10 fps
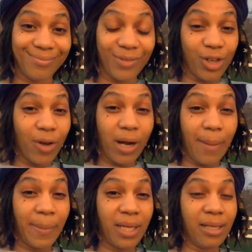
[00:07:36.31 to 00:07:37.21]
You know what I
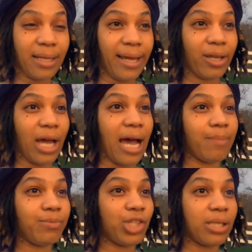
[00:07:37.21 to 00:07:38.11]
mean? Like,
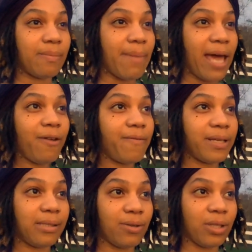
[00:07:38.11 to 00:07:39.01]
I'm just
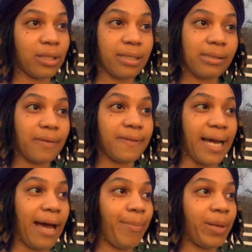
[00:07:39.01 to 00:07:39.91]
manifesting all of this stuff to
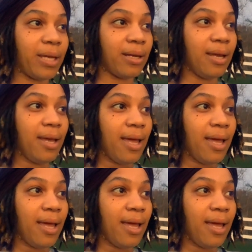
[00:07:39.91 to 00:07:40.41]
happen.